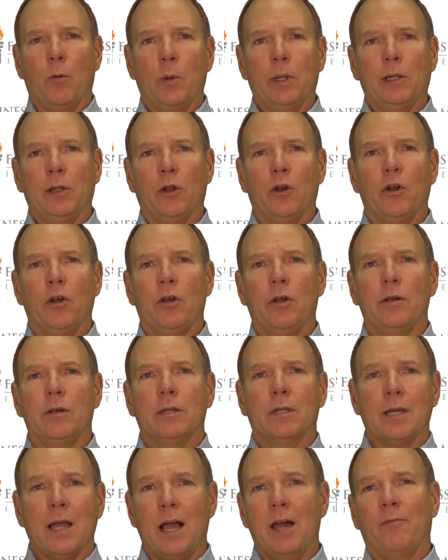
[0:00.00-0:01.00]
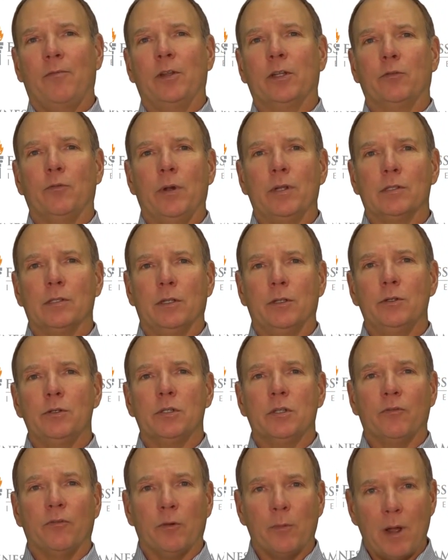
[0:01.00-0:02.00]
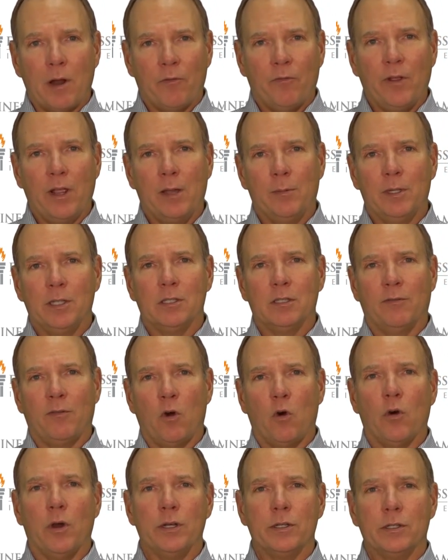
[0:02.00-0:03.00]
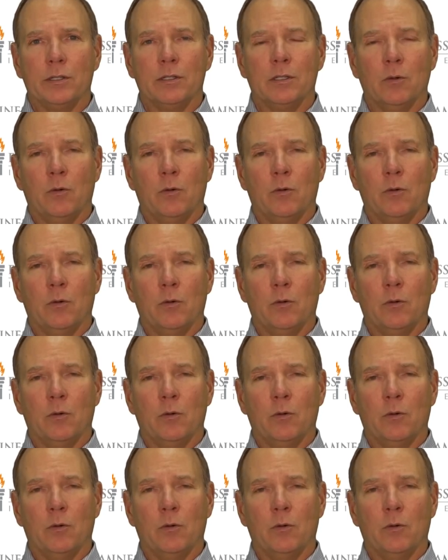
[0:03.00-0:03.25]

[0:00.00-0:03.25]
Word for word: we learn conflict resolution from our families of origin.